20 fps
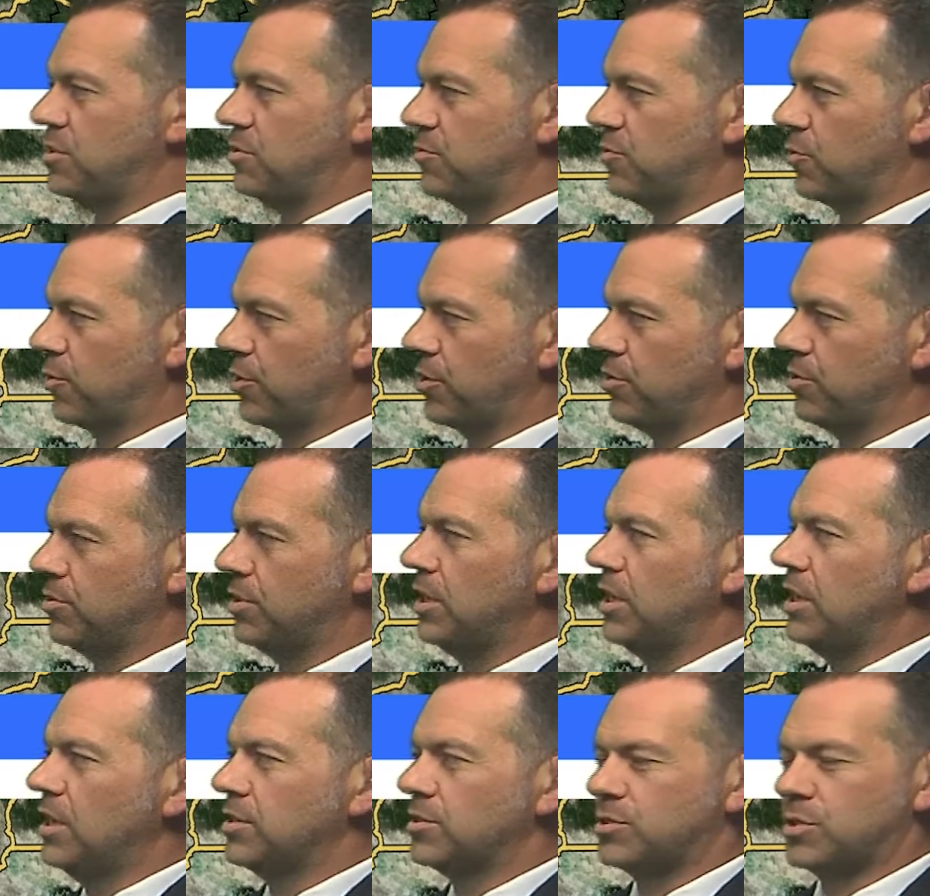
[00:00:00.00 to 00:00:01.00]
feet for you
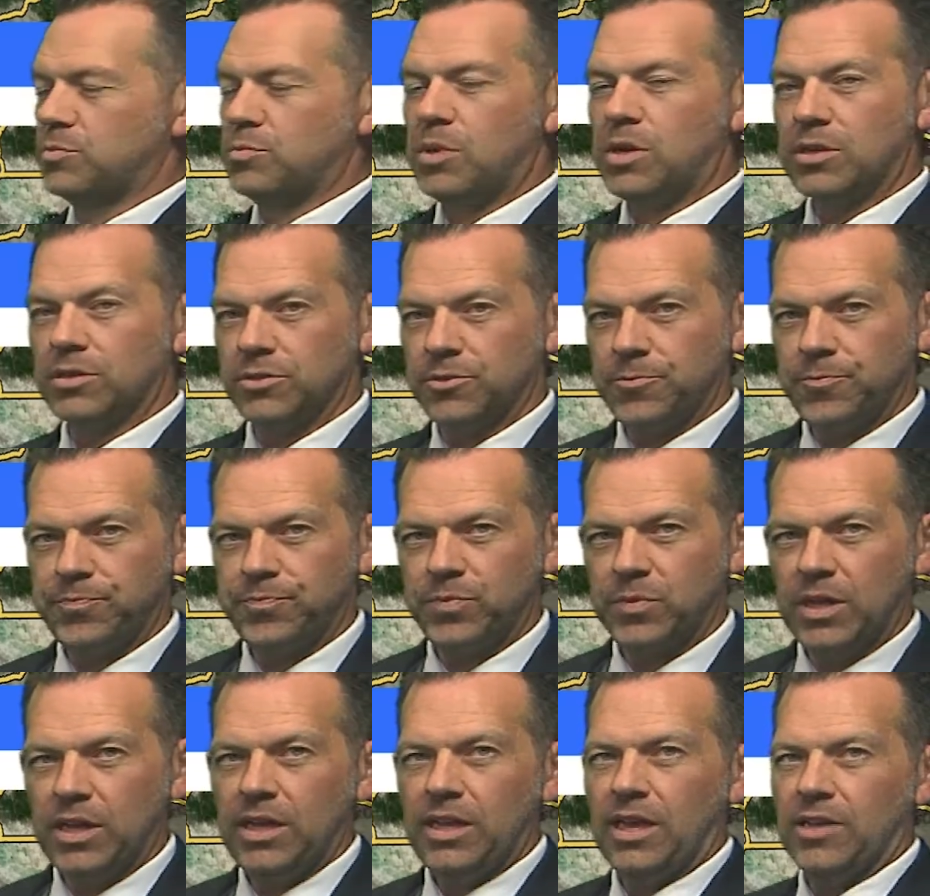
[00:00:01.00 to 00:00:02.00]
tomorrow.
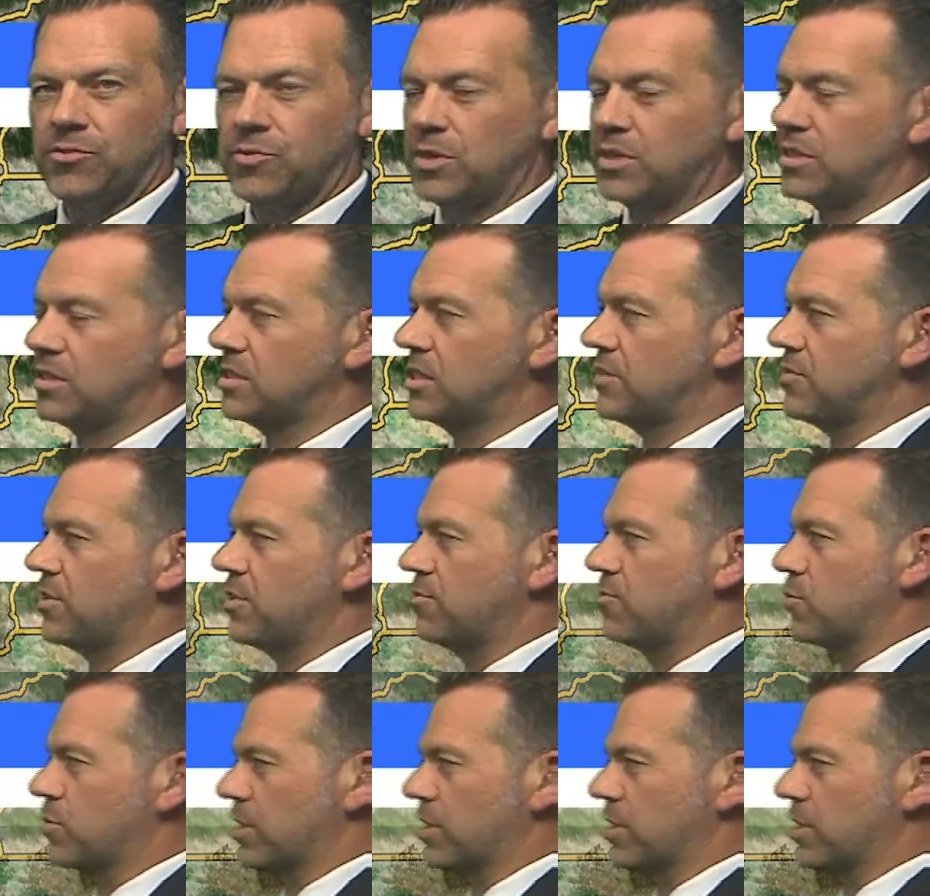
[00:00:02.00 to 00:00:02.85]
As we get to the 7-day